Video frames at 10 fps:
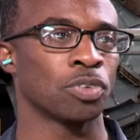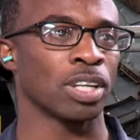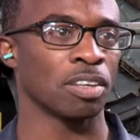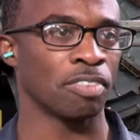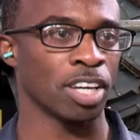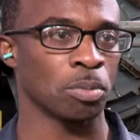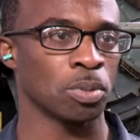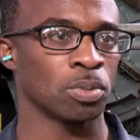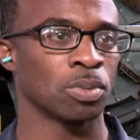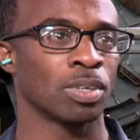readily
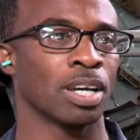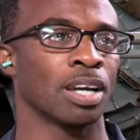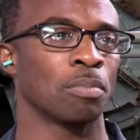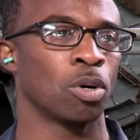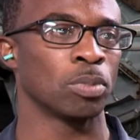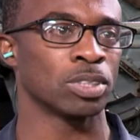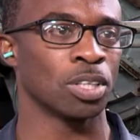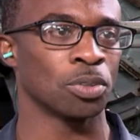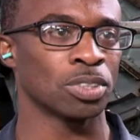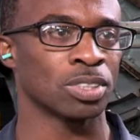available at a moment's
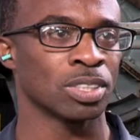notice.